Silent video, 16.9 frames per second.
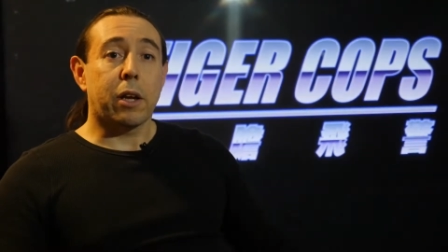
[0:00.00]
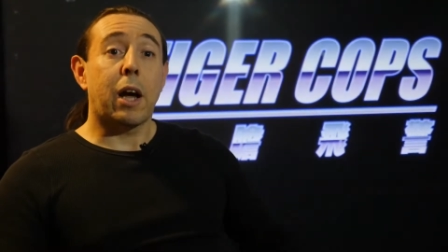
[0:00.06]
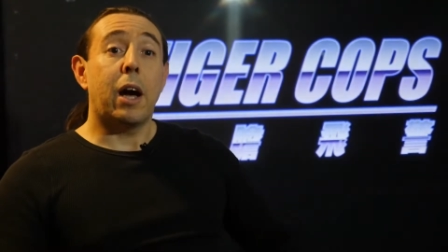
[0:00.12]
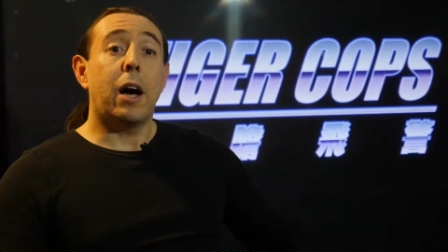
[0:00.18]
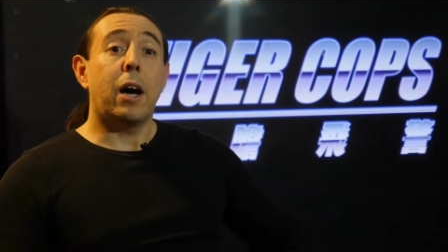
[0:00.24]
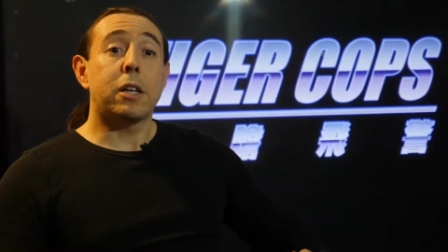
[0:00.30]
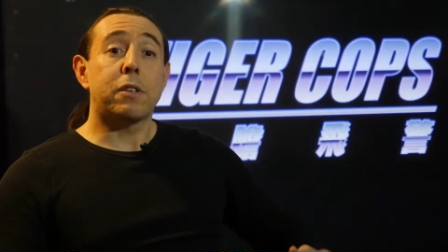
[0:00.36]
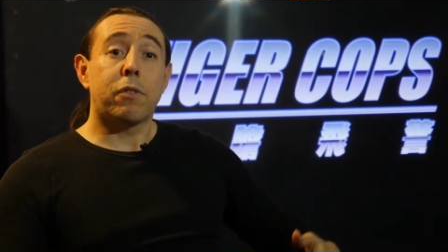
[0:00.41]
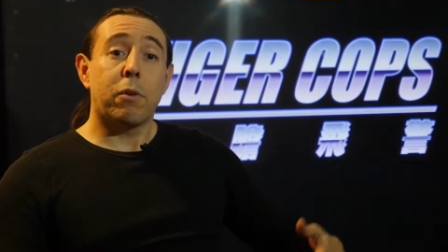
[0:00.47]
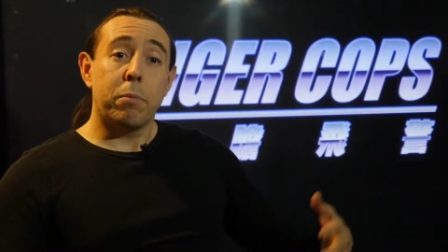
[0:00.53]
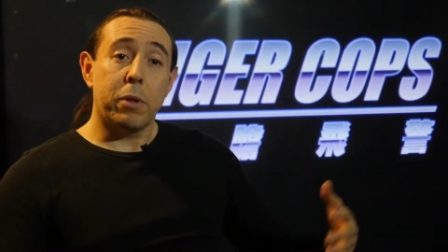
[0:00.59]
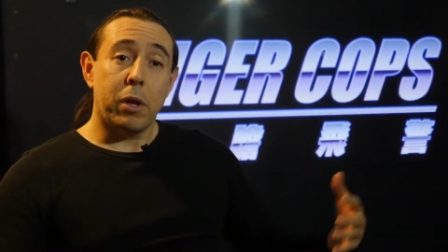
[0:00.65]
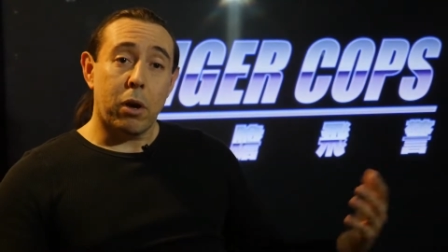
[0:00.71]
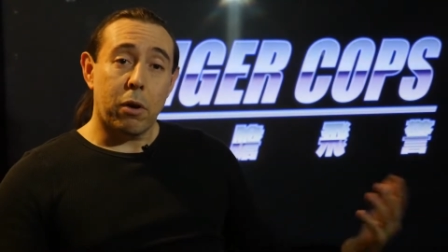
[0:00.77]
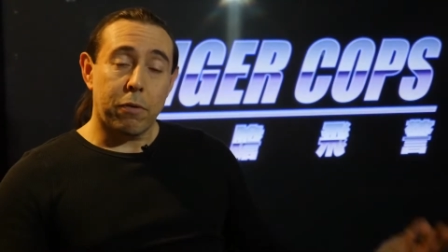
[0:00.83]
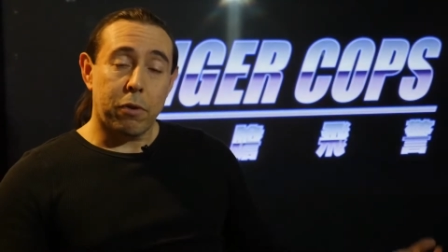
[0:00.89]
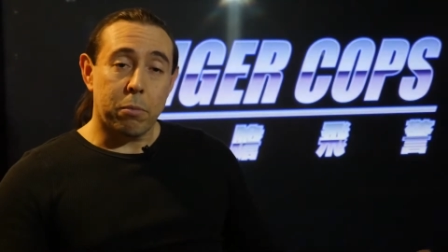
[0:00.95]
cast from
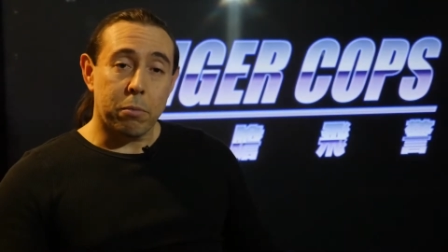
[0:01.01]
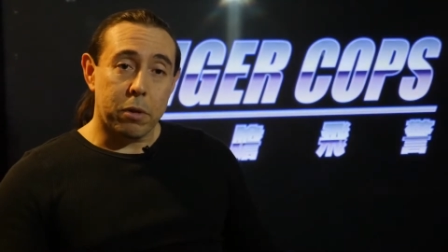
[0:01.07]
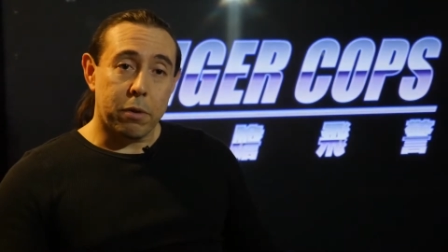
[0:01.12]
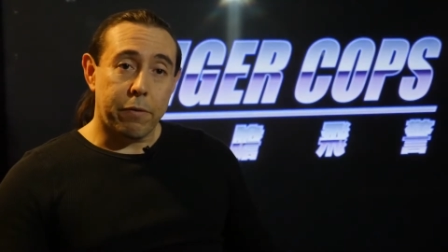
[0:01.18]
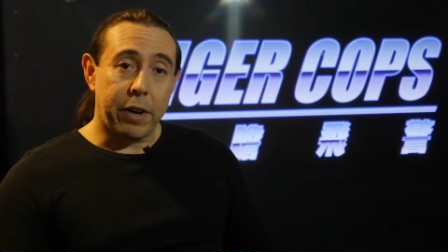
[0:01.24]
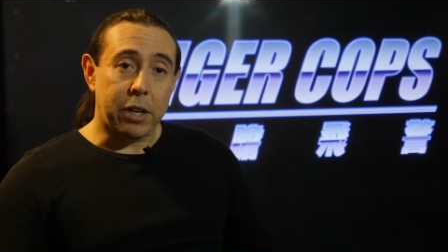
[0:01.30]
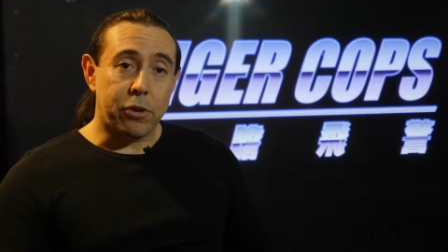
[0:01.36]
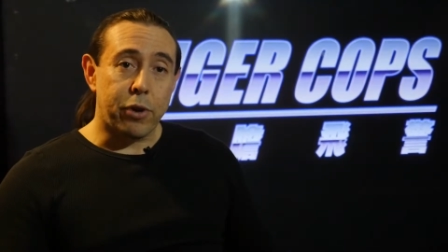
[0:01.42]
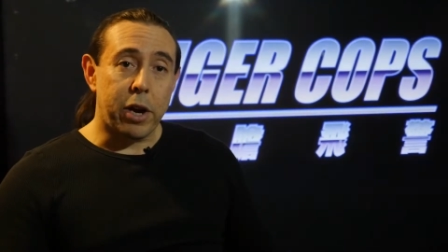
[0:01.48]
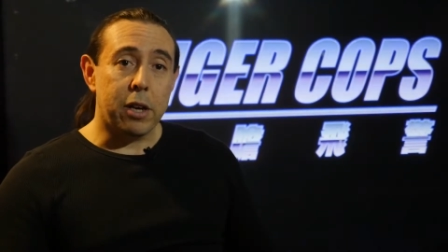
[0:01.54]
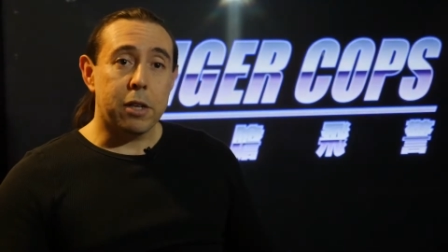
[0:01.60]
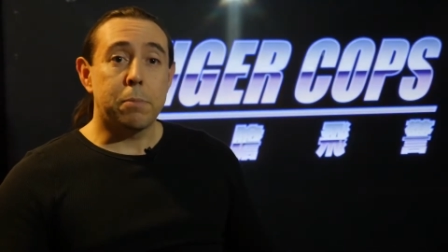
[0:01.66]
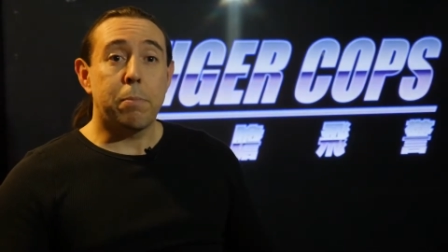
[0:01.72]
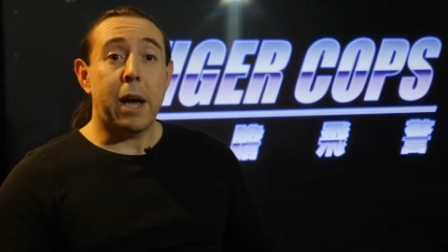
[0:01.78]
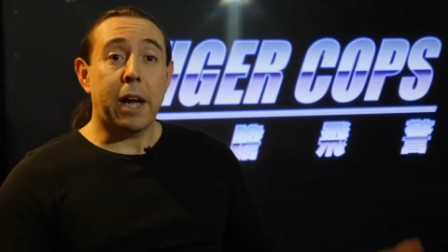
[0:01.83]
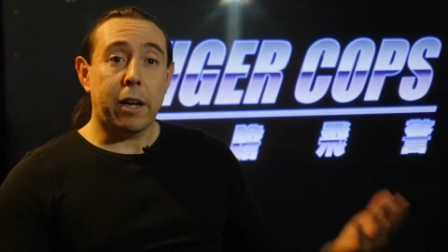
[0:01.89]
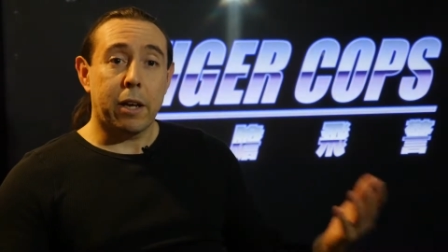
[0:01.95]
the fake trailers
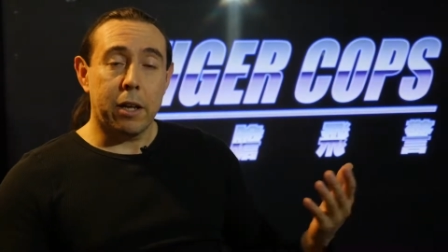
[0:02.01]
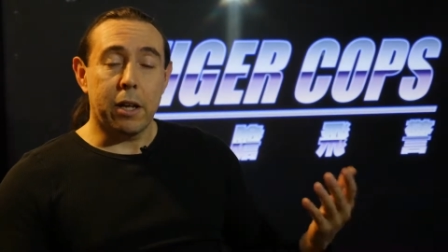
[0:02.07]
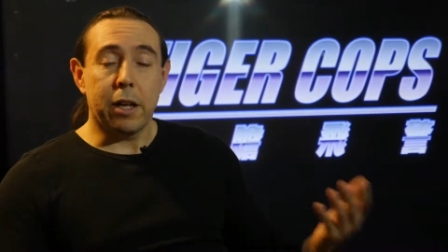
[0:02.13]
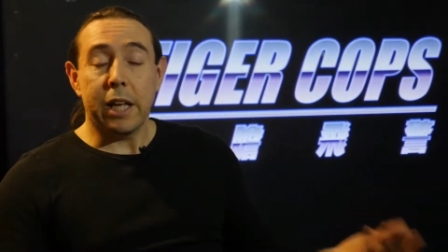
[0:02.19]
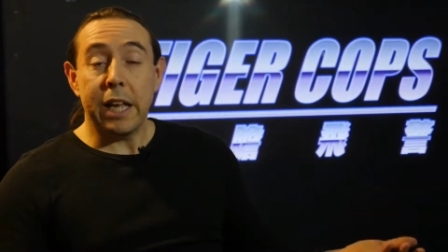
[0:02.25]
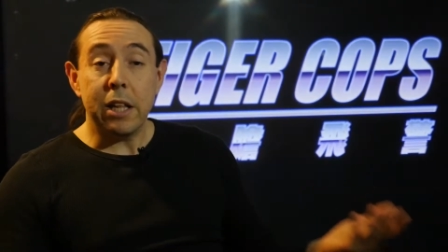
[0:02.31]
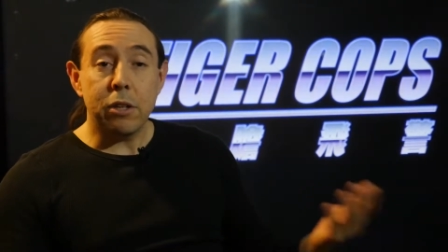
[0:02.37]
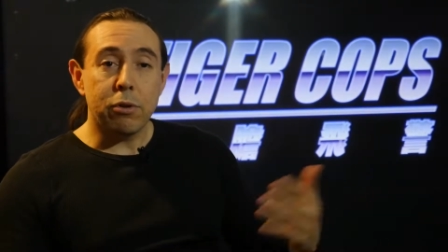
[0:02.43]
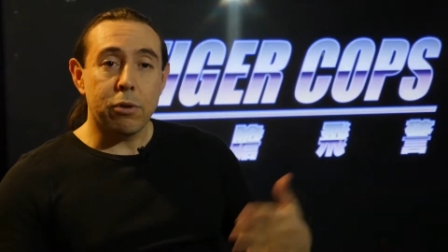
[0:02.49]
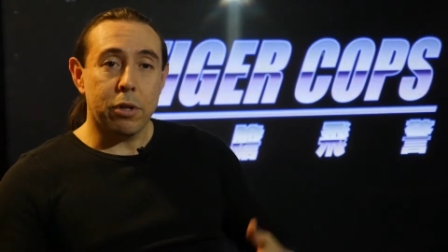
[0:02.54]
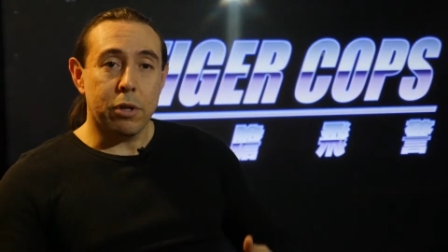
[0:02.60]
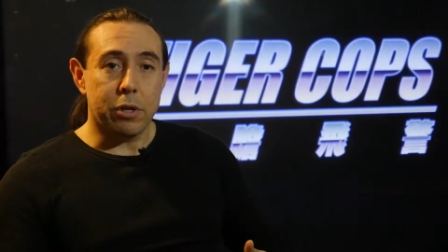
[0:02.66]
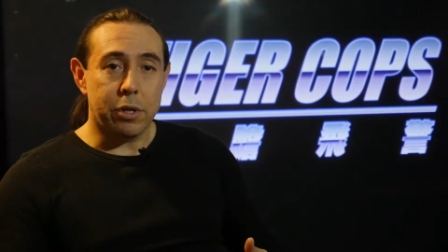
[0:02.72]
back into the